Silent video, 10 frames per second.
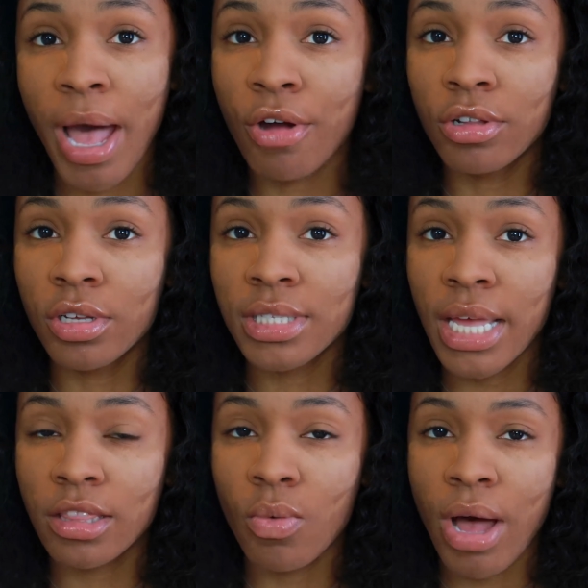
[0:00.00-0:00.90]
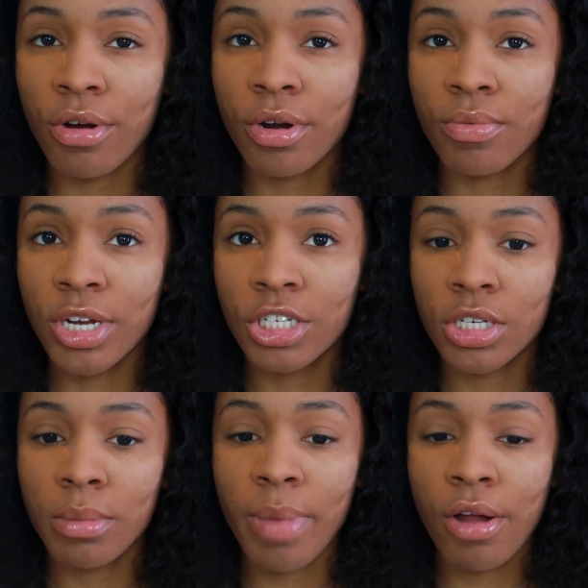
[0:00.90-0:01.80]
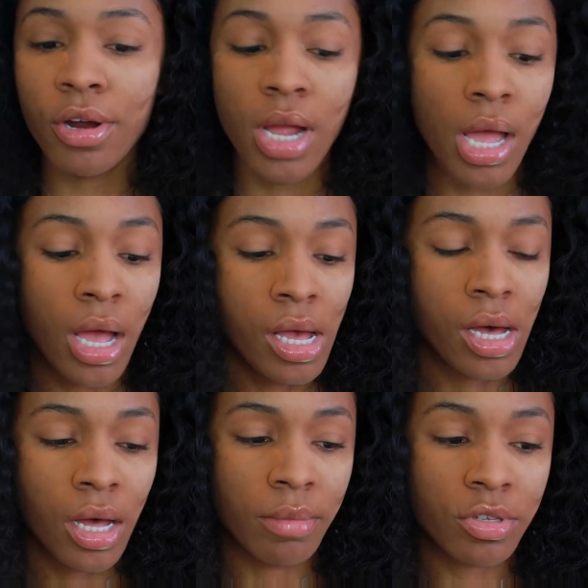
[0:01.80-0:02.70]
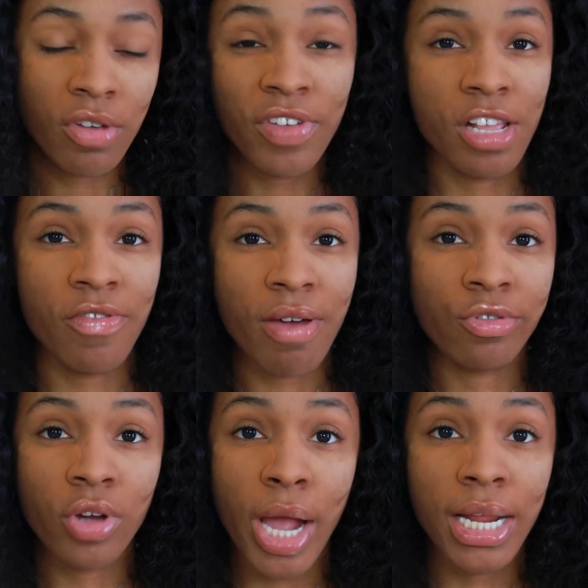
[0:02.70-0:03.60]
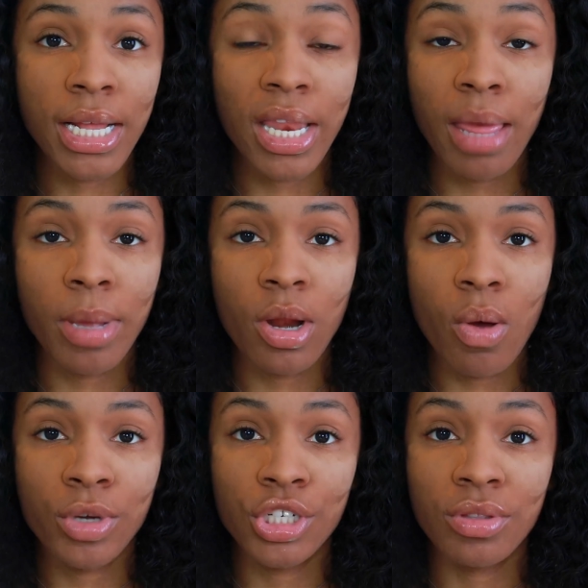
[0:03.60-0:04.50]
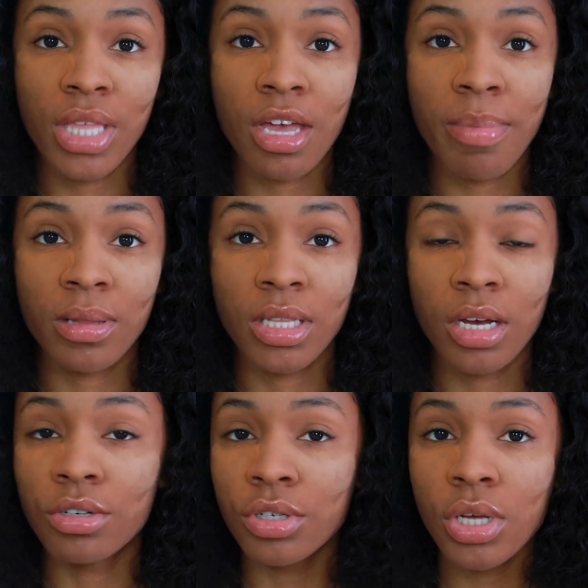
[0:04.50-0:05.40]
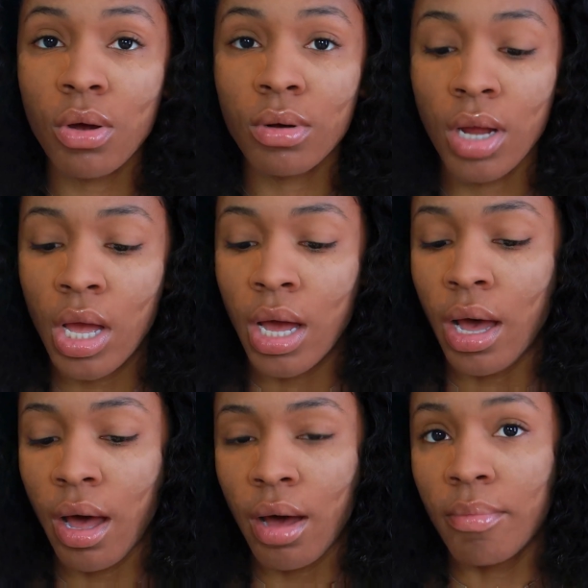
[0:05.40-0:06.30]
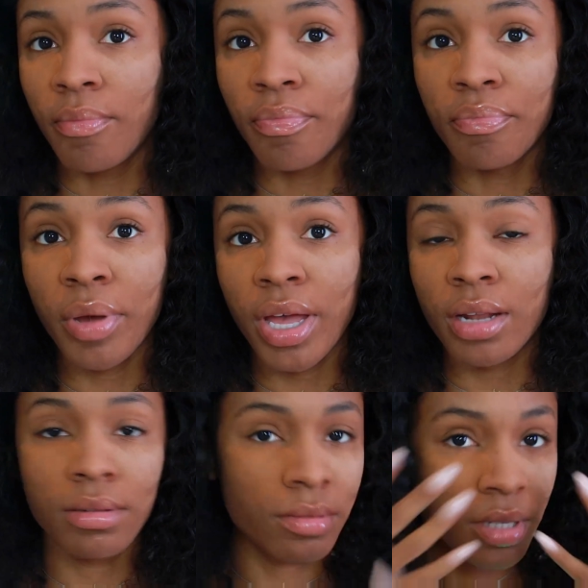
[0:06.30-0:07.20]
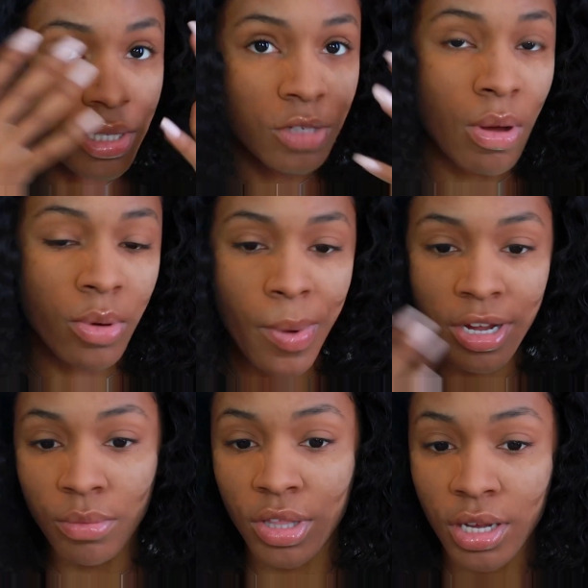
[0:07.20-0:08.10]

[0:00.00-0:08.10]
powder looks like, the Wowder rich powder, um, so if any of you have tried it, let me know what you think about the undertone. Um, but this is what we're working with